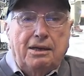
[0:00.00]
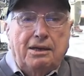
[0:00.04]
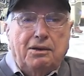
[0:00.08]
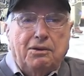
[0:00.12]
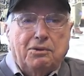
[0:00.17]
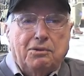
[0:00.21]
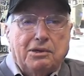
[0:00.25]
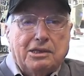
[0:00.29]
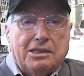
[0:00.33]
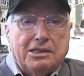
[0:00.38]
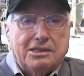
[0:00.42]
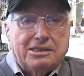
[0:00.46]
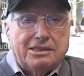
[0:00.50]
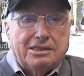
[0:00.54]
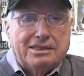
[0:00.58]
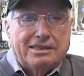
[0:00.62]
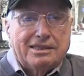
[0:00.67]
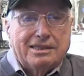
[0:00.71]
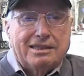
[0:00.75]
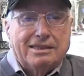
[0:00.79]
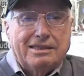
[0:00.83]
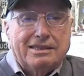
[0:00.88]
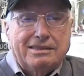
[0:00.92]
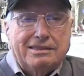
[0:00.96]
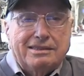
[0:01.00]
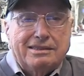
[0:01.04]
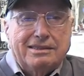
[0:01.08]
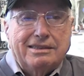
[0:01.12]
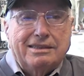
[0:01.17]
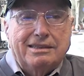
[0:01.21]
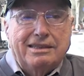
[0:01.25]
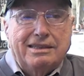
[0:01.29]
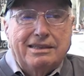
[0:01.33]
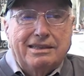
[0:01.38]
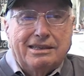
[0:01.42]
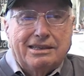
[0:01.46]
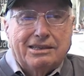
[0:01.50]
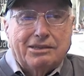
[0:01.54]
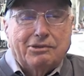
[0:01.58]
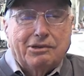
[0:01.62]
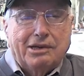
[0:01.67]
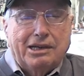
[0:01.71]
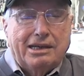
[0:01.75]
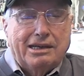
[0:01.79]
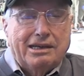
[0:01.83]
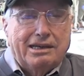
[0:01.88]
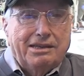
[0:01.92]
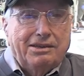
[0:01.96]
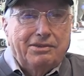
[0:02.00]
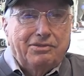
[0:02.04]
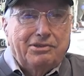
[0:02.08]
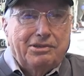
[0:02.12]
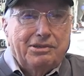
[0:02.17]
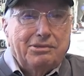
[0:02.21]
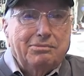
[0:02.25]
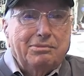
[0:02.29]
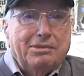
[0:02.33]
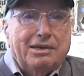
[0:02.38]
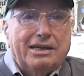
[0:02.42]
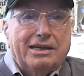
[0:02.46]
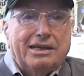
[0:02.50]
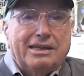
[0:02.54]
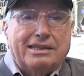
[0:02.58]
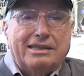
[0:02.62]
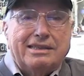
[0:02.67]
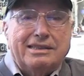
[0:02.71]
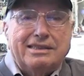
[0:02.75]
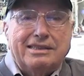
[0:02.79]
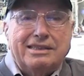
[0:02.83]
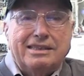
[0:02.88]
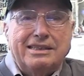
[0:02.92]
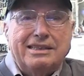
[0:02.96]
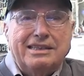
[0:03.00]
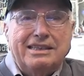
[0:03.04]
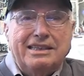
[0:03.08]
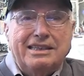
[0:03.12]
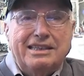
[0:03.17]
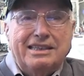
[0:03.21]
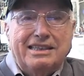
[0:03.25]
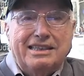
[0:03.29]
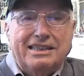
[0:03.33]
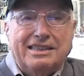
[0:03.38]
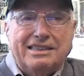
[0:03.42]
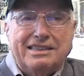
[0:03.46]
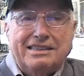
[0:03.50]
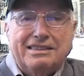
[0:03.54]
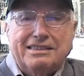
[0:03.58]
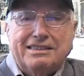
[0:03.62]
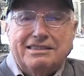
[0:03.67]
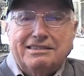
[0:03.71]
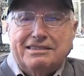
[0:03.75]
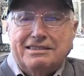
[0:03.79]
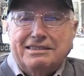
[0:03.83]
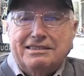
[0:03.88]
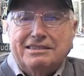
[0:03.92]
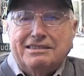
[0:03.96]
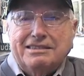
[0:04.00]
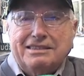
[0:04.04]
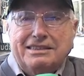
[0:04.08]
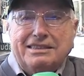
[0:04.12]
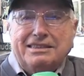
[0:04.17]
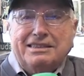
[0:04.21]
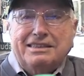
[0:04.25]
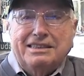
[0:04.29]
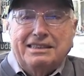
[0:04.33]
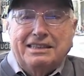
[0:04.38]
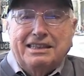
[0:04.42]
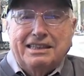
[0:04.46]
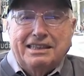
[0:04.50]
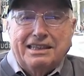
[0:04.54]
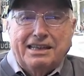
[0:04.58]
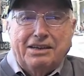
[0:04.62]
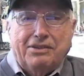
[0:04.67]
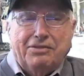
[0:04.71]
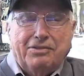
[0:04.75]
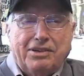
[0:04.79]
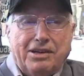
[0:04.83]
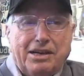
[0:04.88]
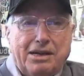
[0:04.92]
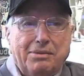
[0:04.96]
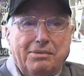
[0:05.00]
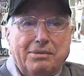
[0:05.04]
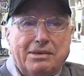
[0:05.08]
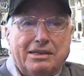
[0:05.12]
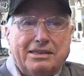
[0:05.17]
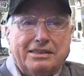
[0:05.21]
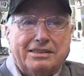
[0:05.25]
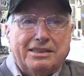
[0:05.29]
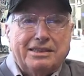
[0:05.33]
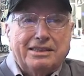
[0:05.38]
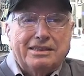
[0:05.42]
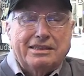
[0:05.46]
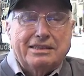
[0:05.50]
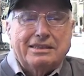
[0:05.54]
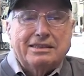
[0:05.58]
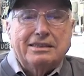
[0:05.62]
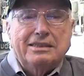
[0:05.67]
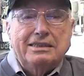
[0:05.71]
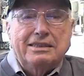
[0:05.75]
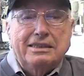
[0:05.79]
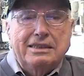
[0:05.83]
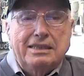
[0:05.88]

was uh, a great lift in my uh, lifetime, I'll tell you.